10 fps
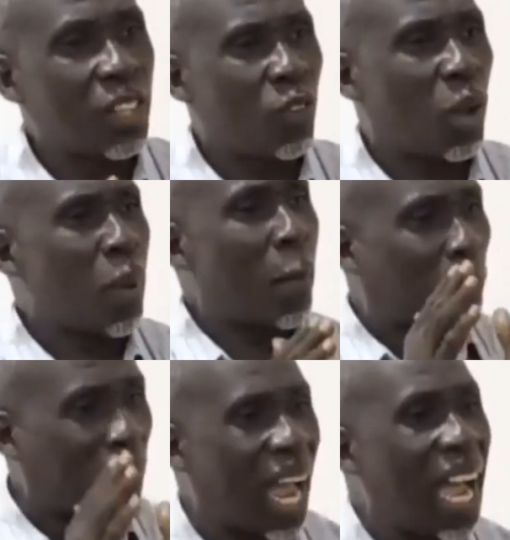development
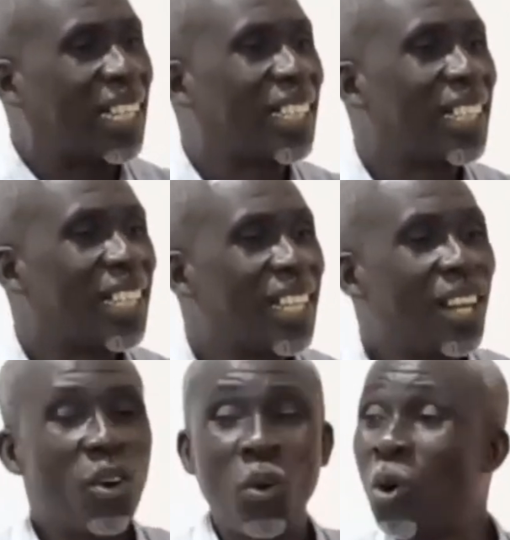plan,
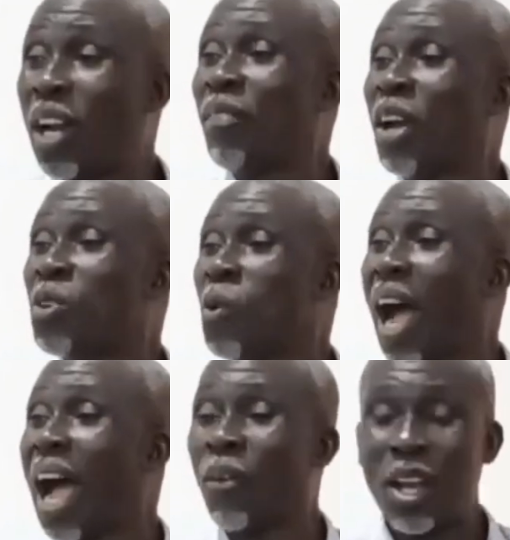whoever you
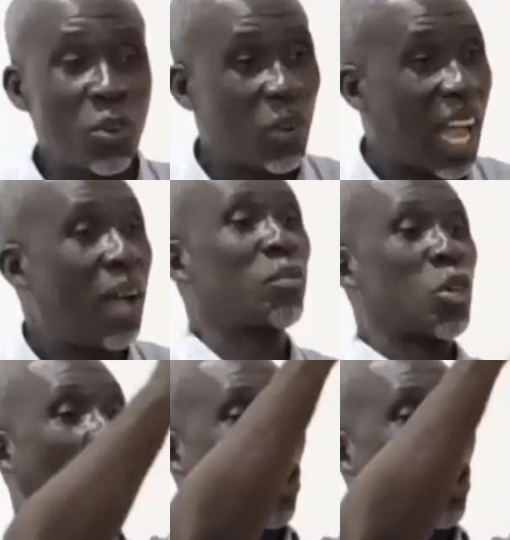are, when you come, you